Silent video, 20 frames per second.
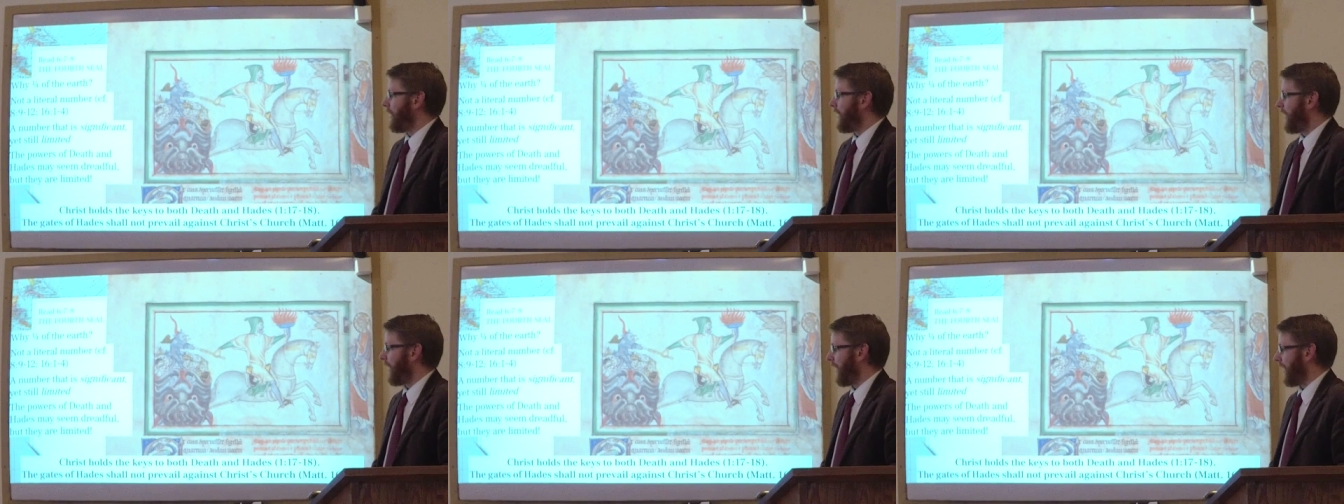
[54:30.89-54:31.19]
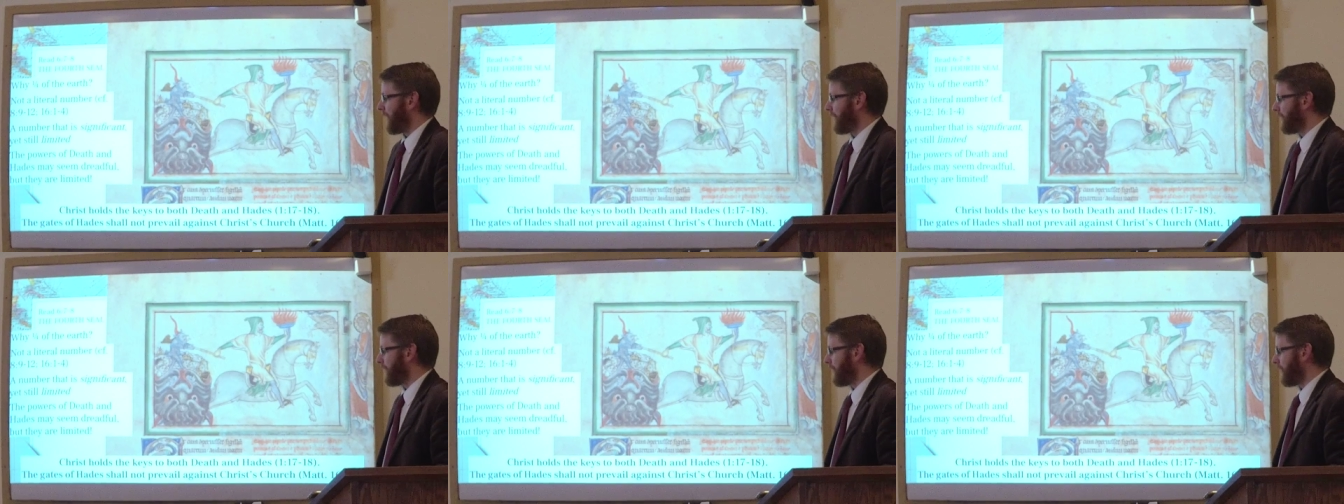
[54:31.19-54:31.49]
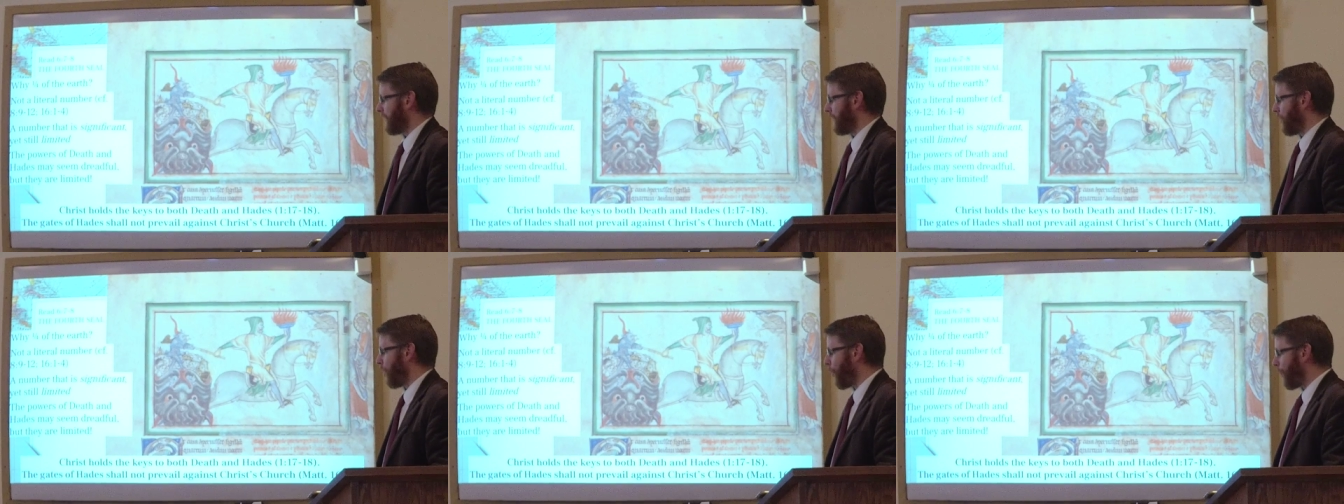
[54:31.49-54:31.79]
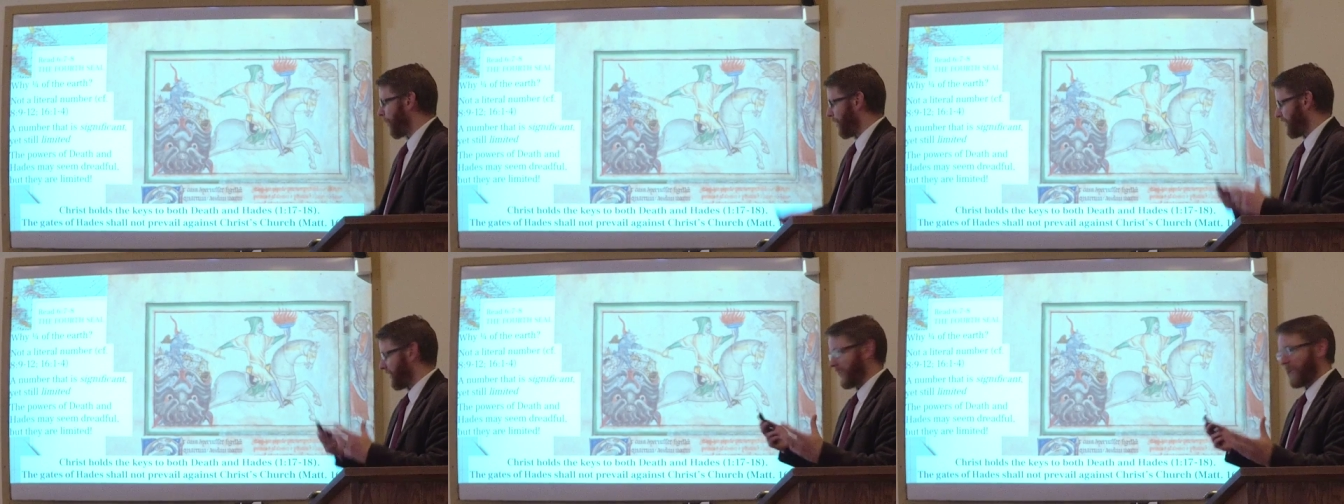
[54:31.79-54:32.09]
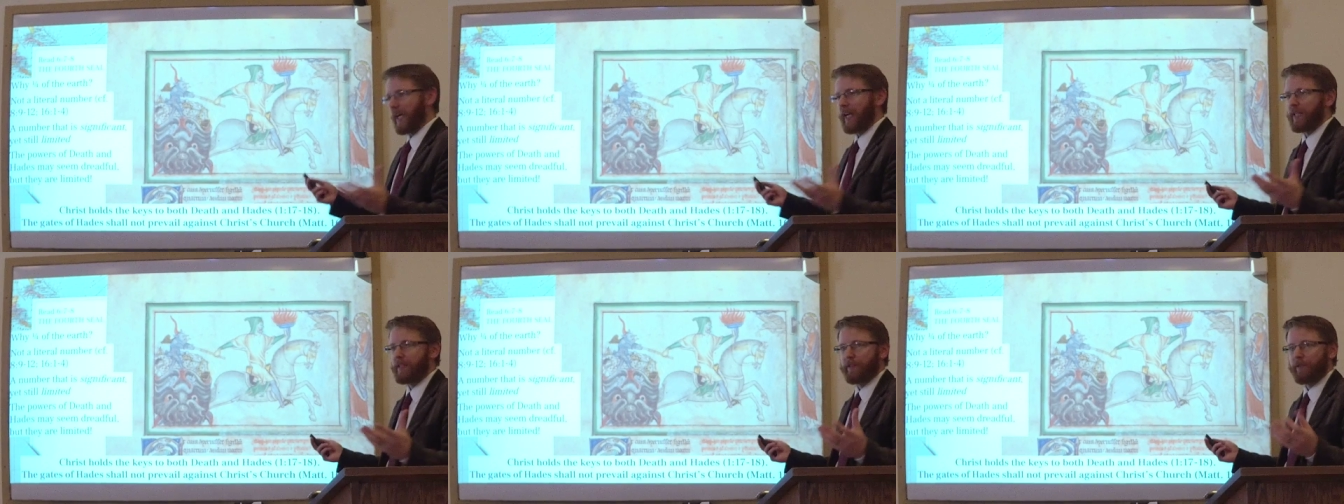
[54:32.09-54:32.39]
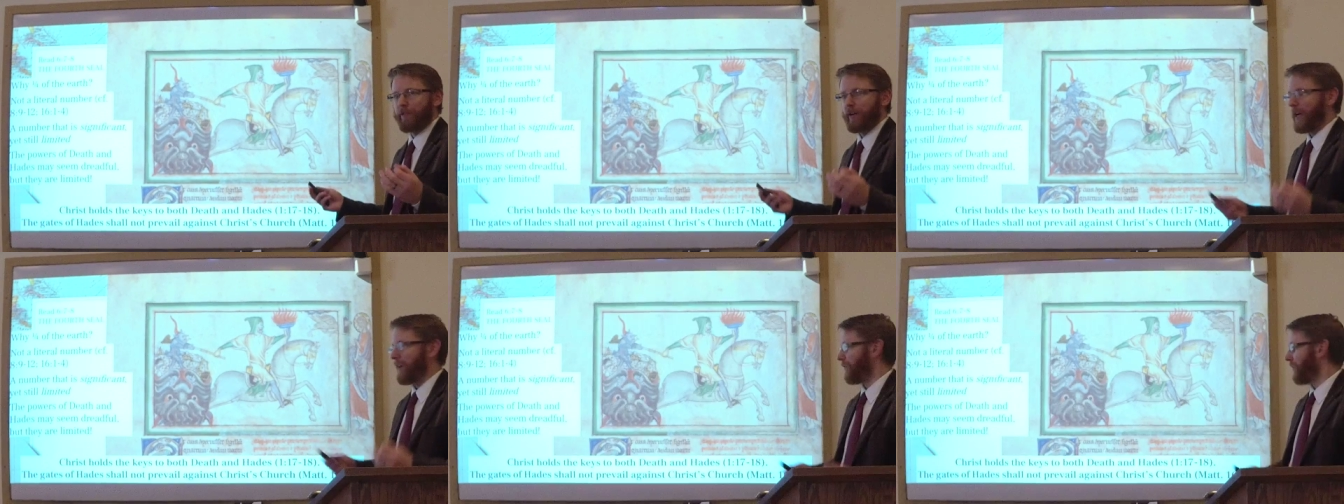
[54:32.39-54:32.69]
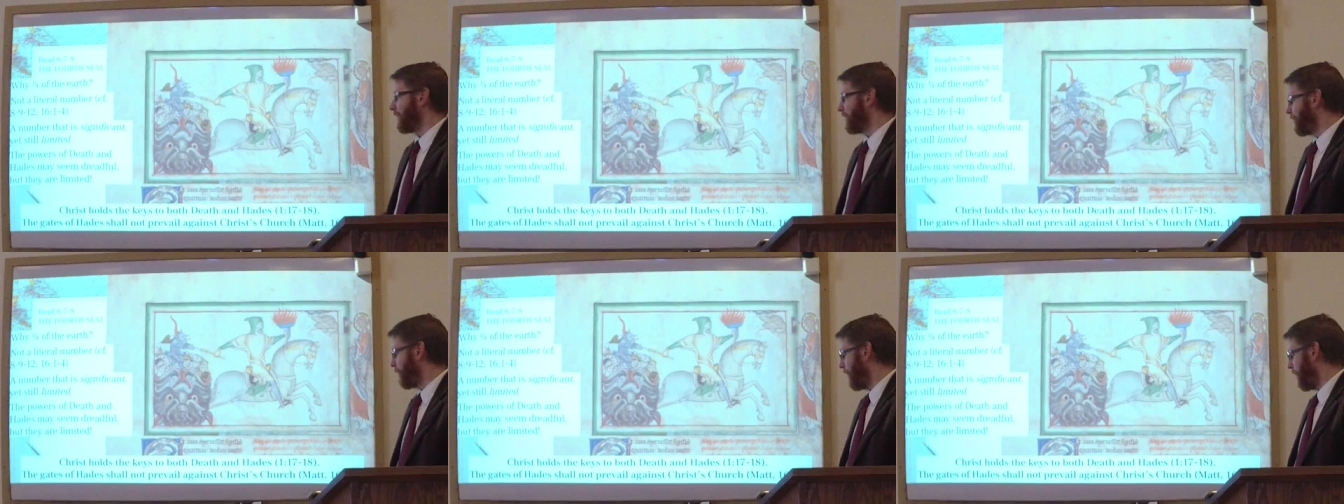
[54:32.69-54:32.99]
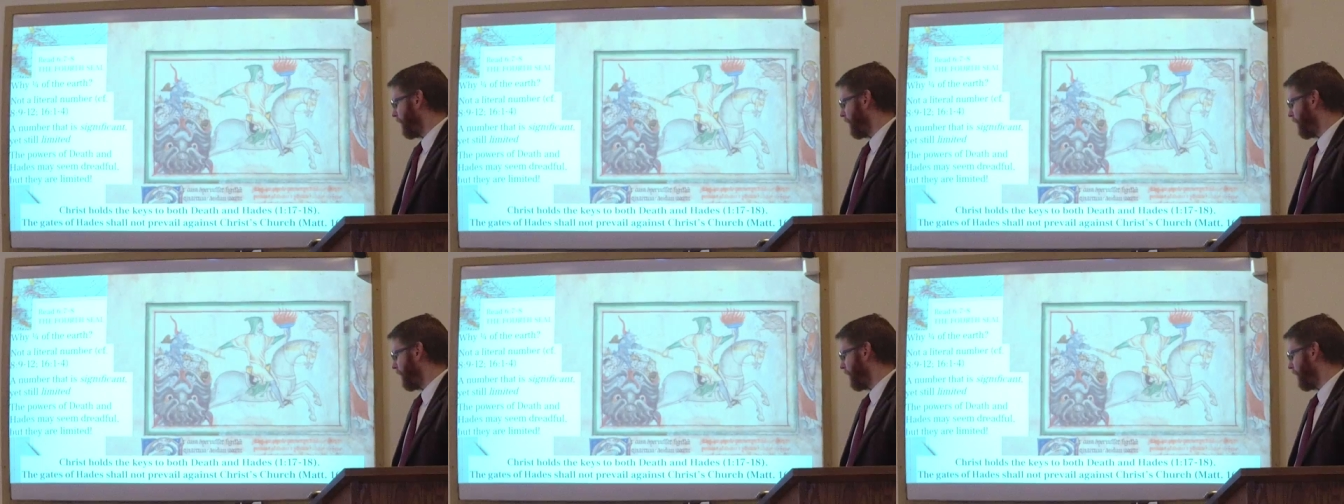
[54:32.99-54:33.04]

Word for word: and uh, opened the gates of heaven to